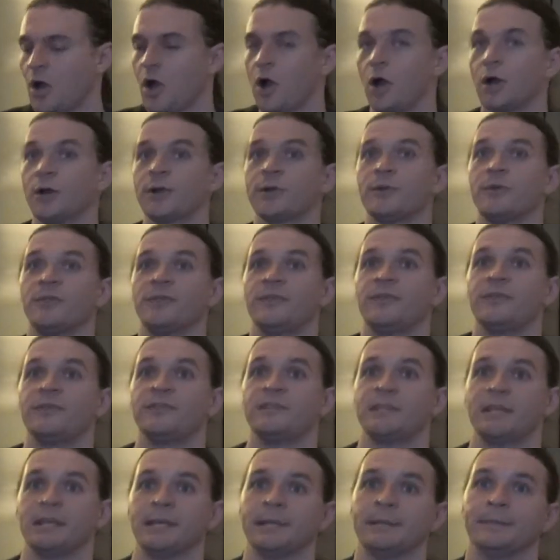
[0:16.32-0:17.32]
Article
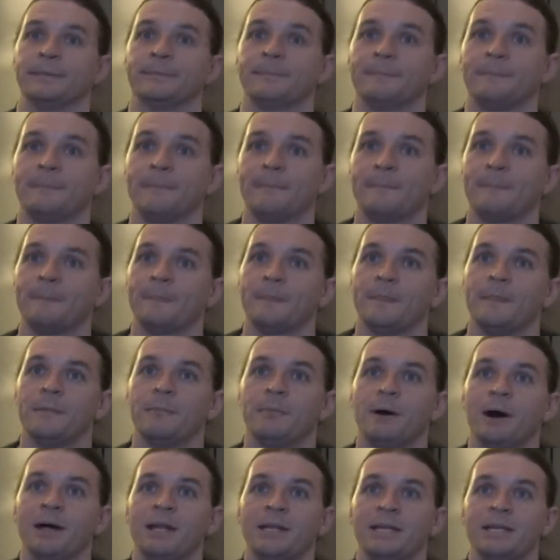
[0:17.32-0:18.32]
15. The
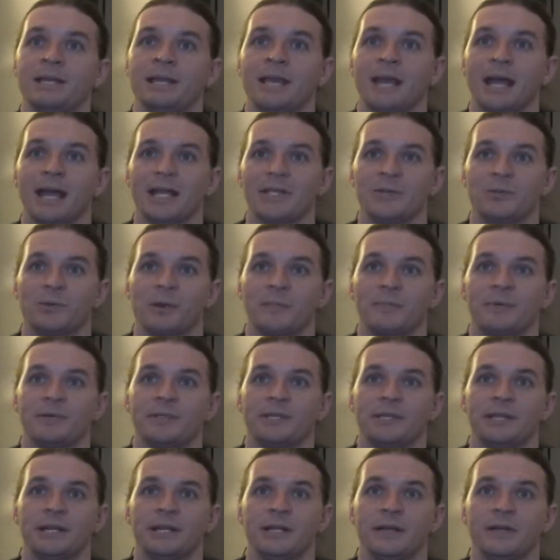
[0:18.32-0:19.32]
body as
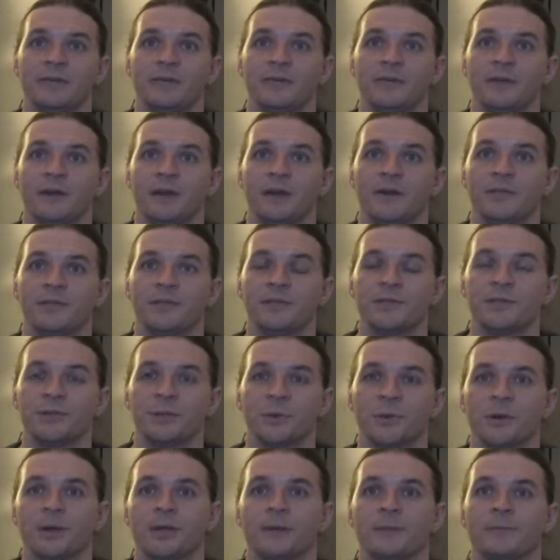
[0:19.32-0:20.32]
representative of the
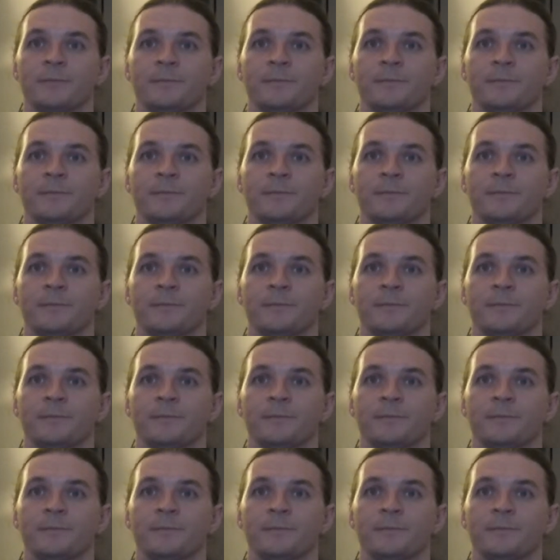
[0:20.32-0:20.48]
sword.